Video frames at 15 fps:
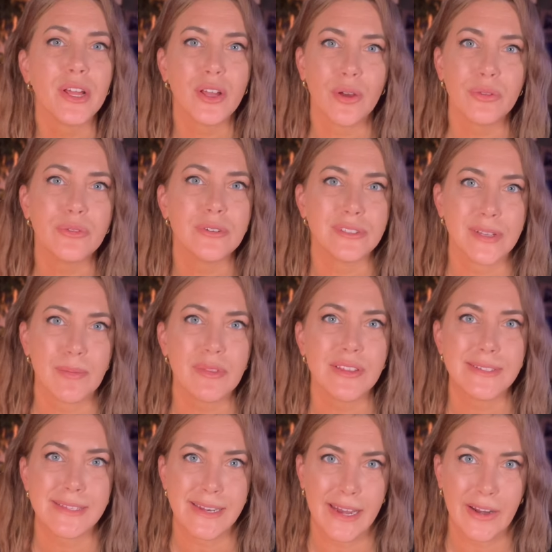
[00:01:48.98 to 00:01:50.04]
go through some of the
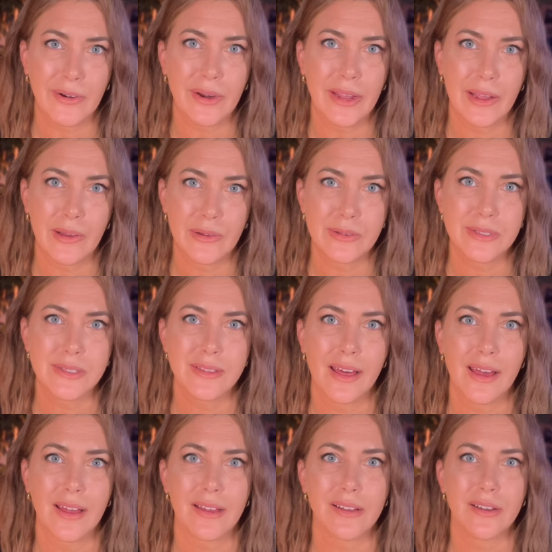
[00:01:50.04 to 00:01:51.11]
scenarios
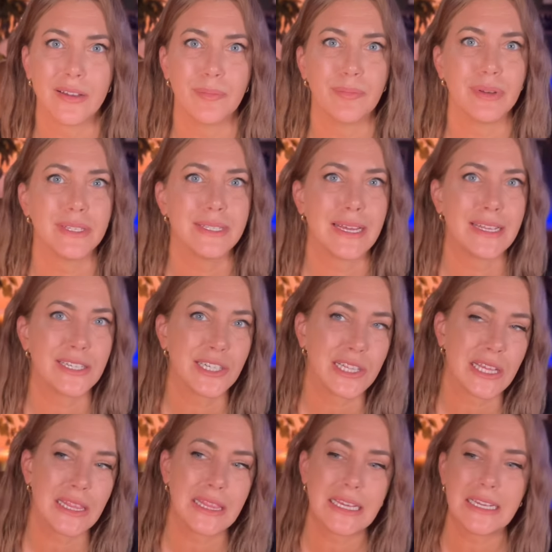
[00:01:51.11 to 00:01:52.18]
that could
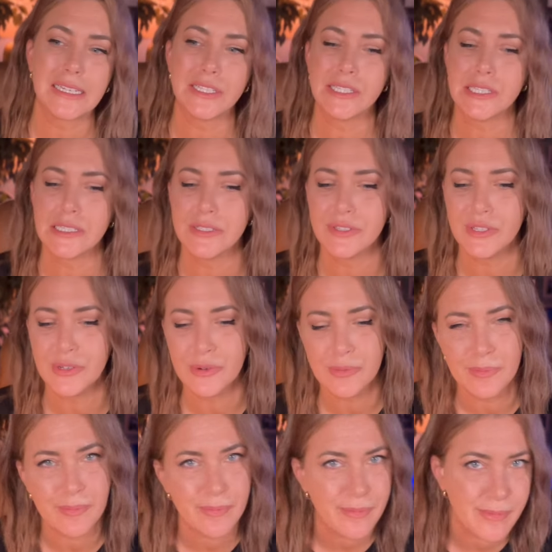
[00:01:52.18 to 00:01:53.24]
potentially lead to you
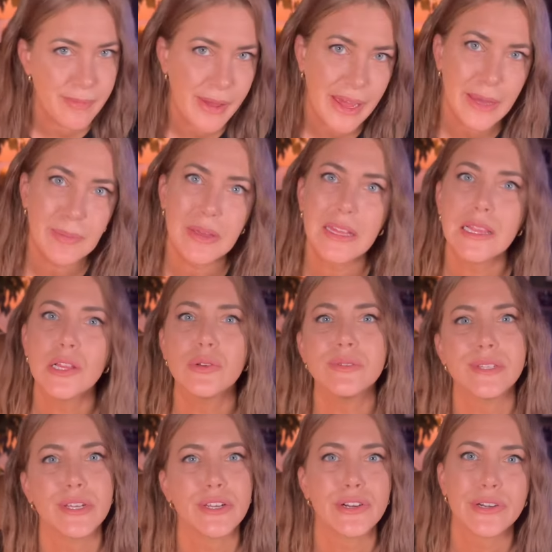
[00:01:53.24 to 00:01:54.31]
maybe
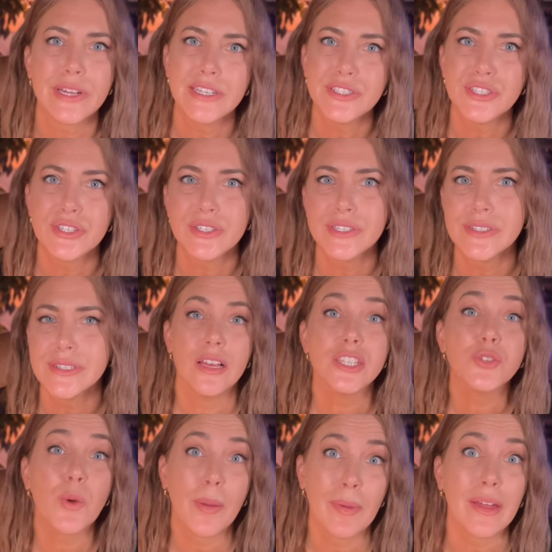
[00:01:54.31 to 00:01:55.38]
losing your dentures.
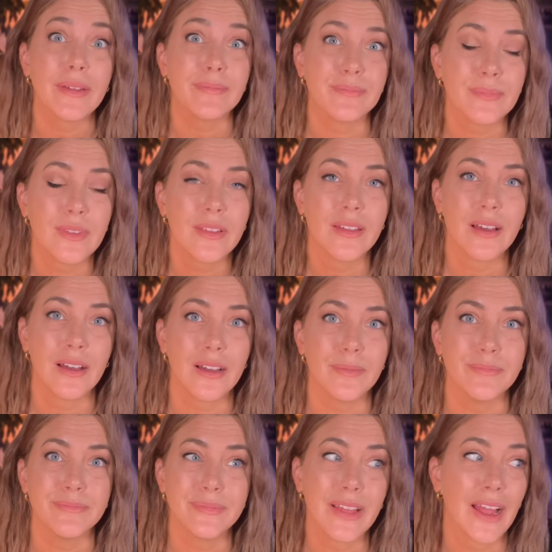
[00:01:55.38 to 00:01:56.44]
Swimming.
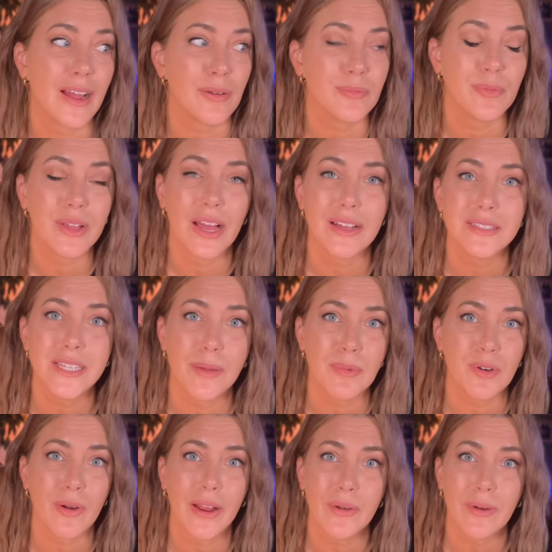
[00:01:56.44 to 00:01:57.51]
Um, yeah, we got
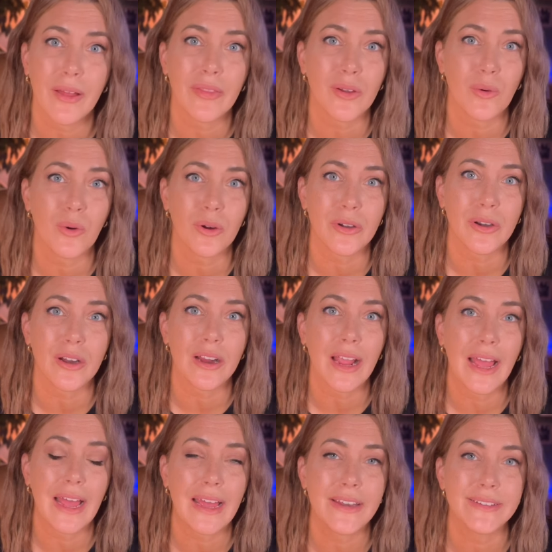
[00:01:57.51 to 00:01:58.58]
summer right around the corner
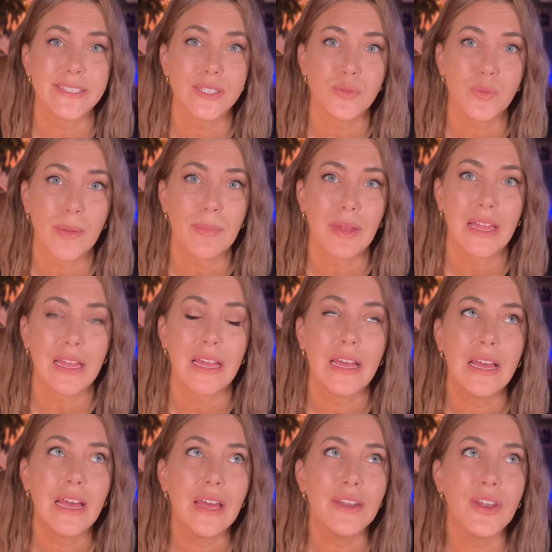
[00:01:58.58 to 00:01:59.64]
and swimming,
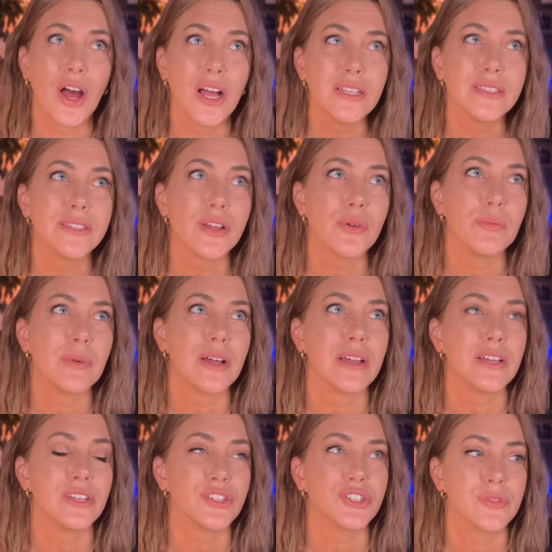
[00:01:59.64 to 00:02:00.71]
not so
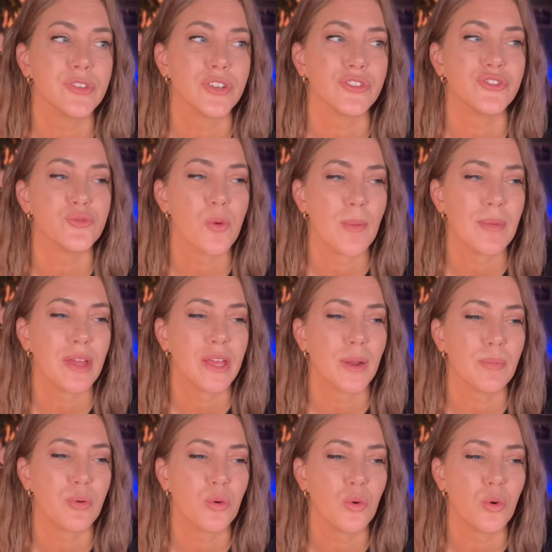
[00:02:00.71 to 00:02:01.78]
much just swimming in a
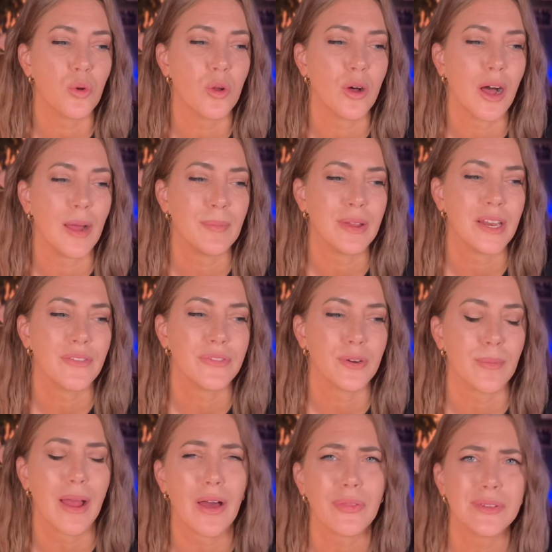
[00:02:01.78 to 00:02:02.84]
pool. I mean, if your mouth